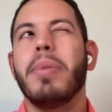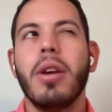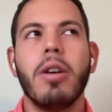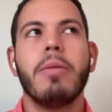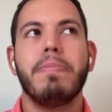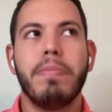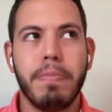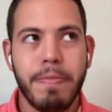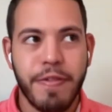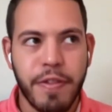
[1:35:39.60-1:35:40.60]
pure
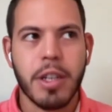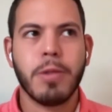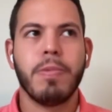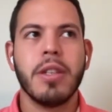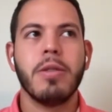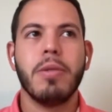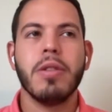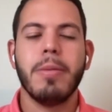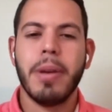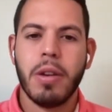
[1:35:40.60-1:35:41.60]
first
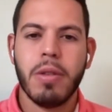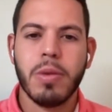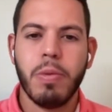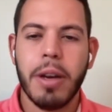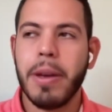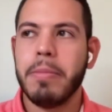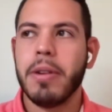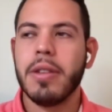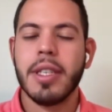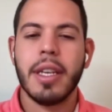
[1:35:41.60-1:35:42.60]
principles of Bitcoin's white
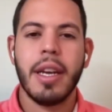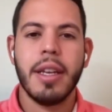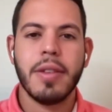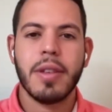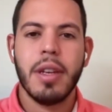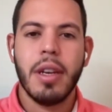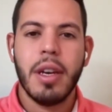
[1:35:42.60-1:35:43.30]
paper in today's